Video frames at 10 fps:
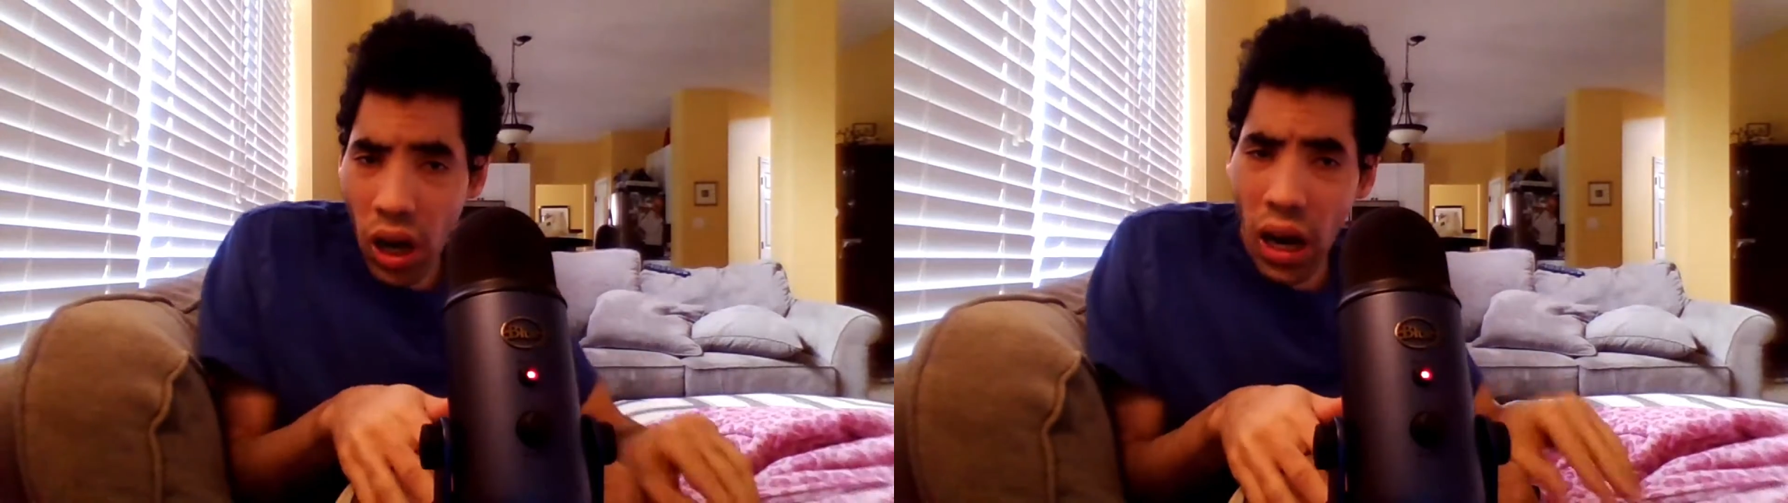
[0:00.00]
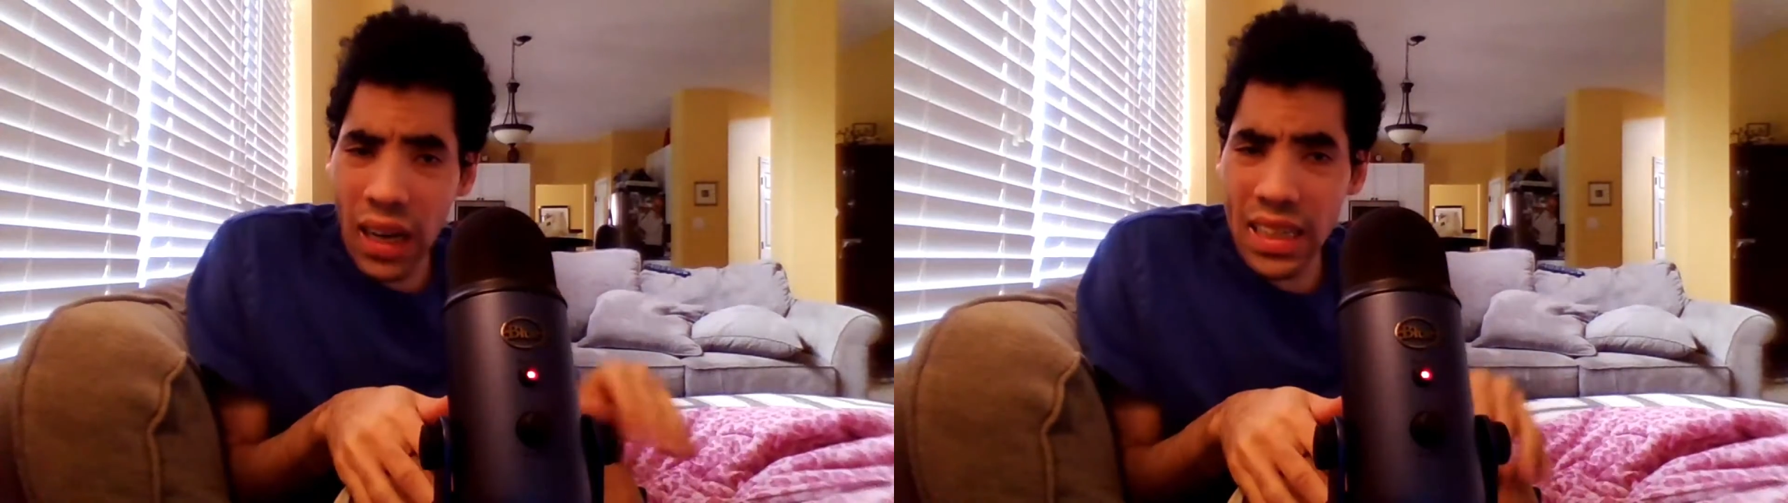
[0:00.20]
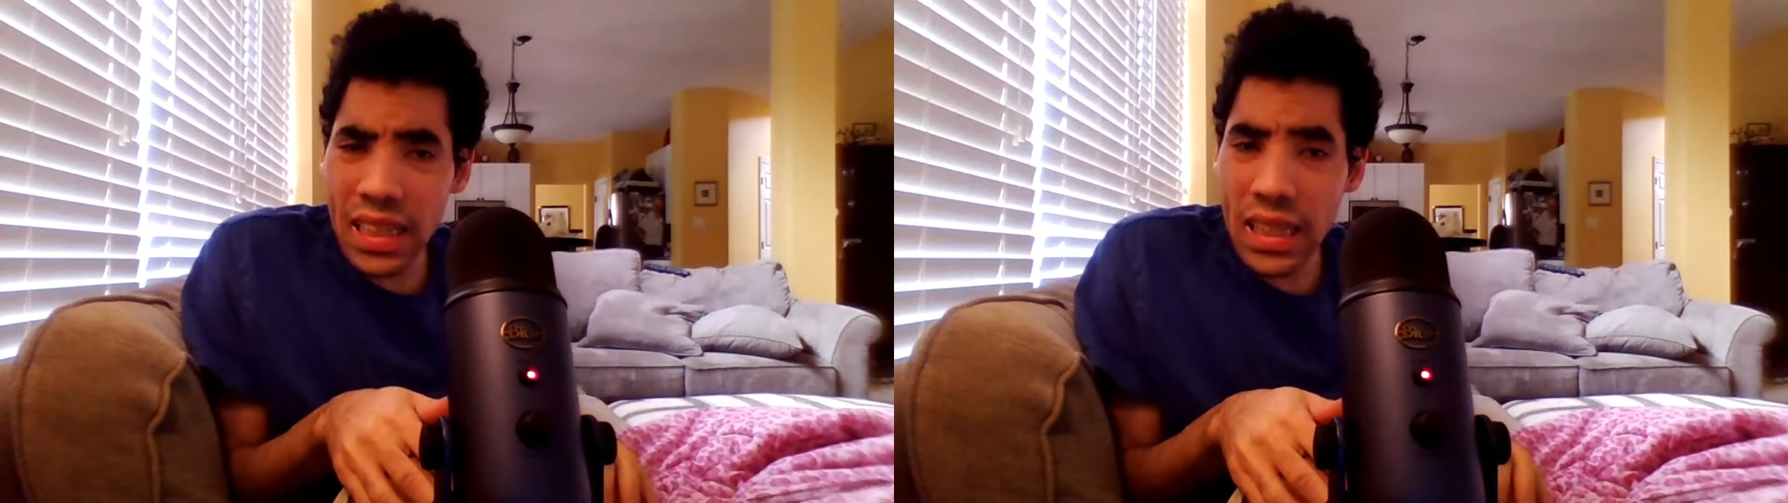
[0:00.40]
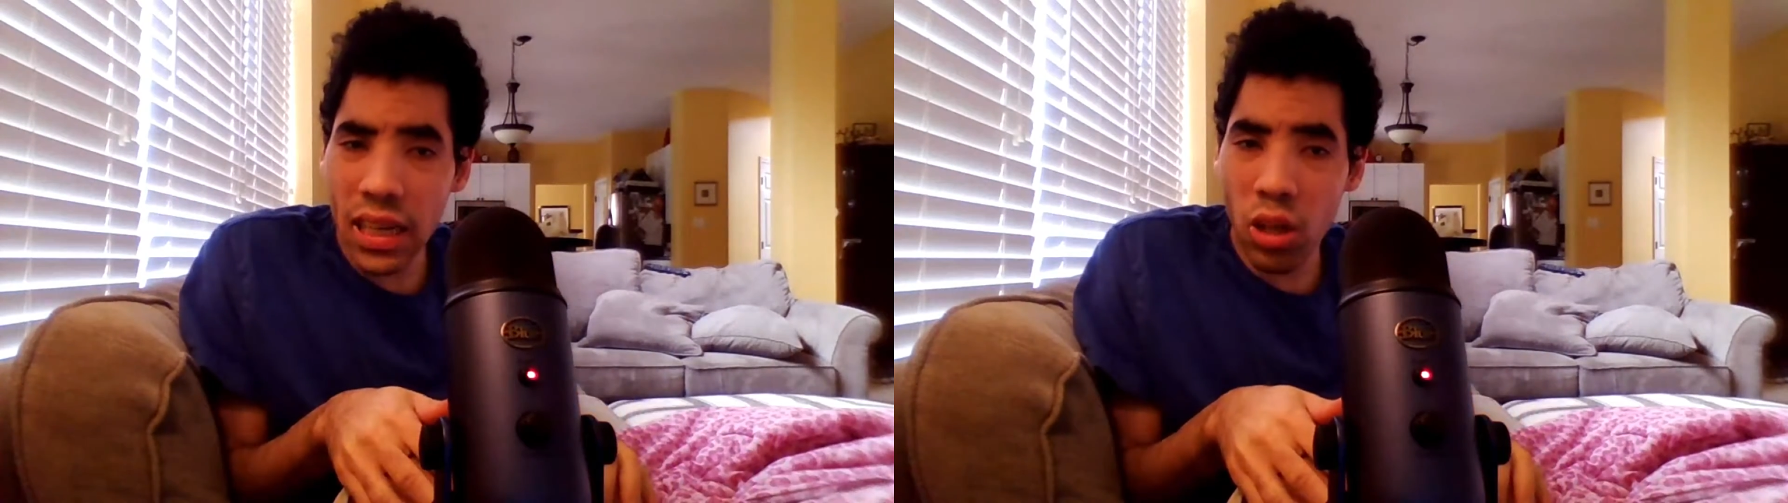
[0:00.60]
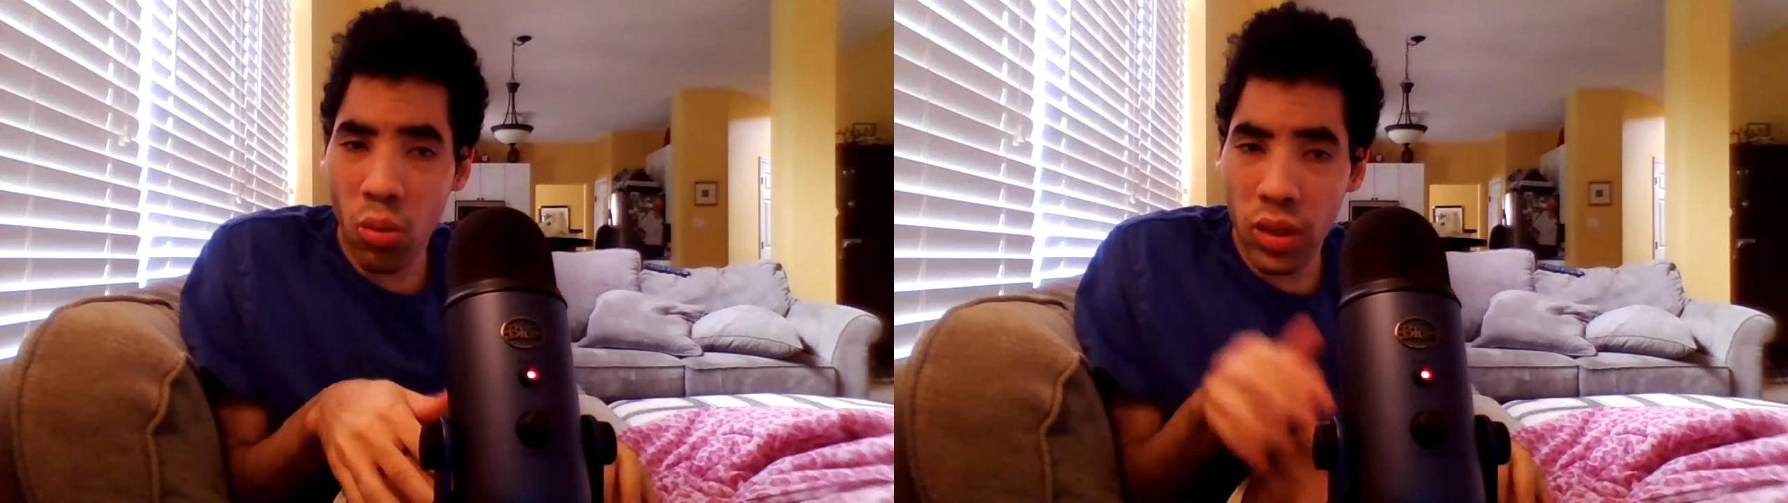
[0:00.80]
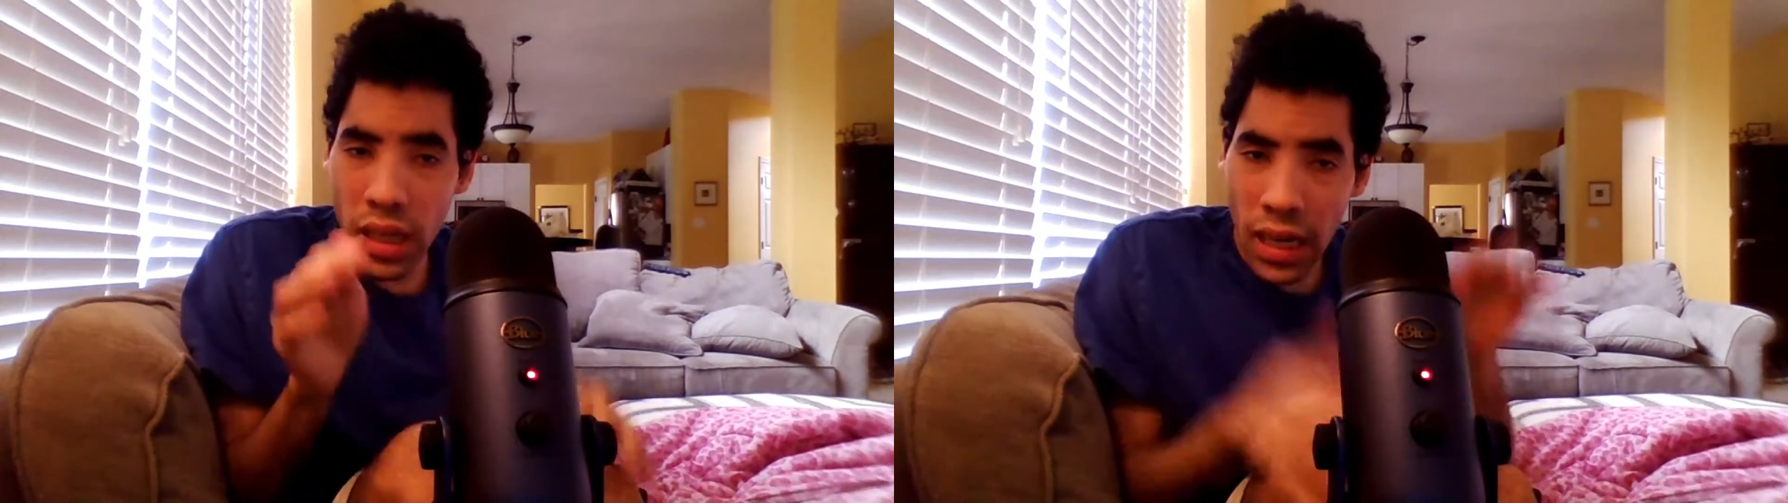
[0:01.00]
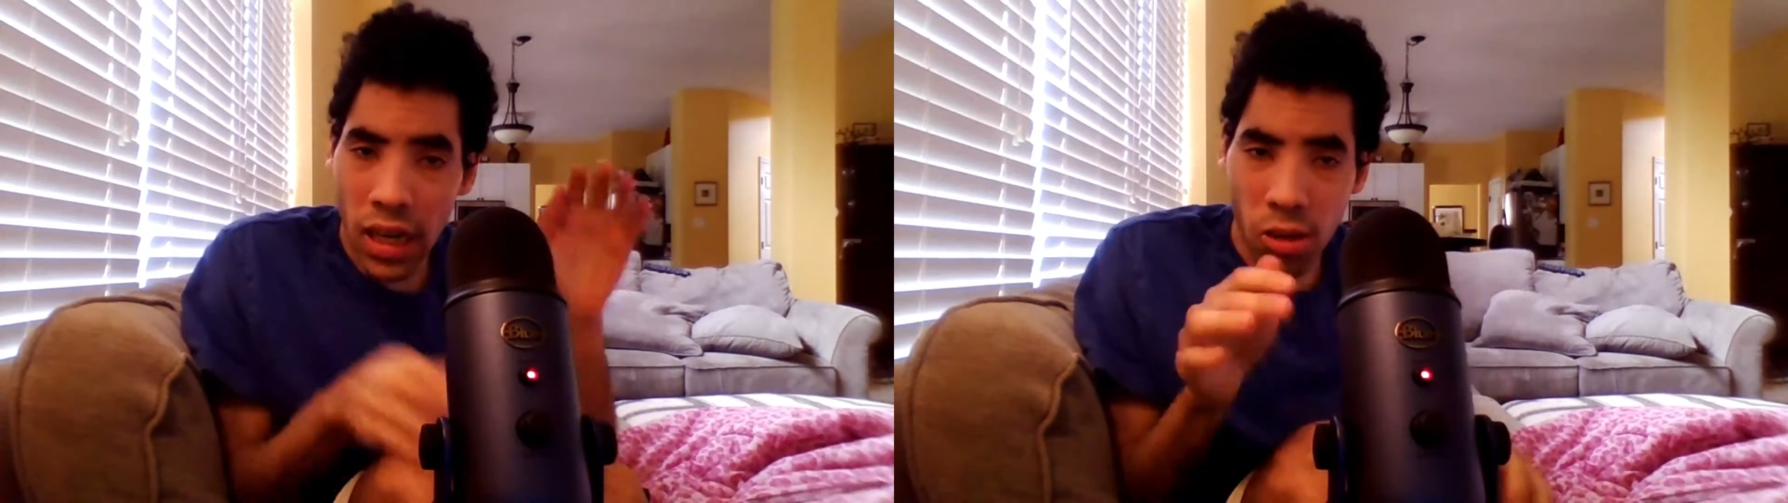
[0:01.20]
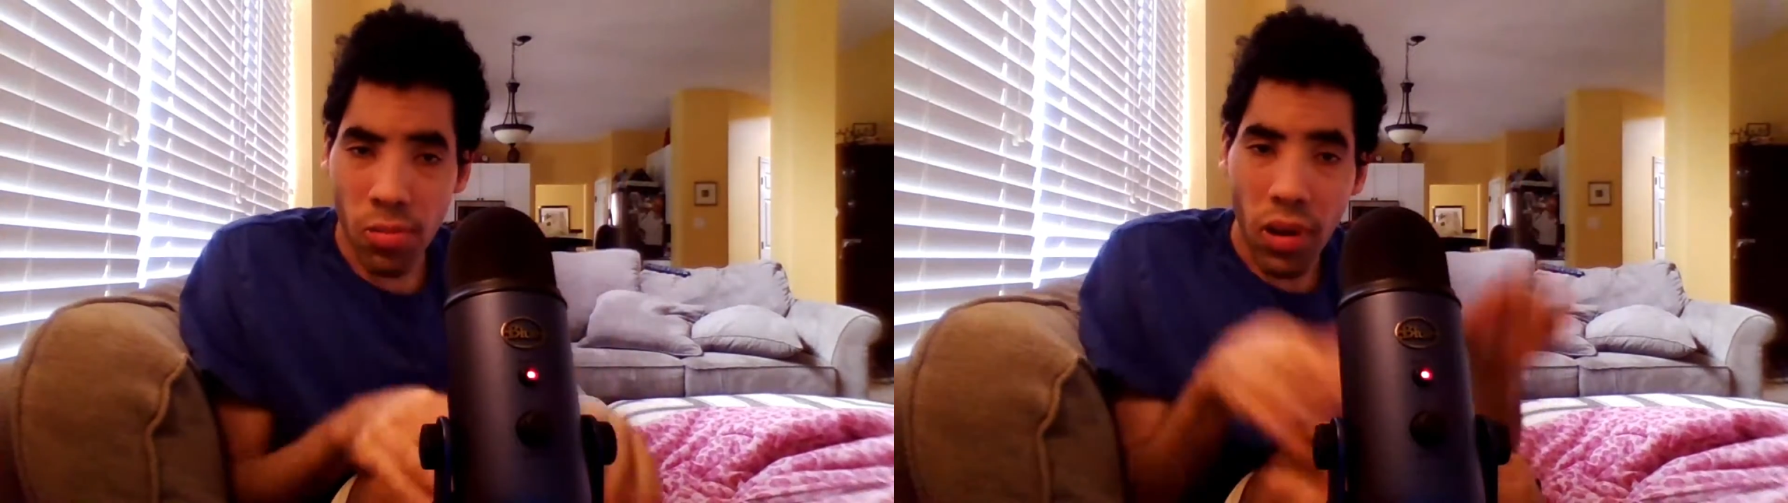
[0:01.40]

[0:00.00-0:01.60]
I get this game on with a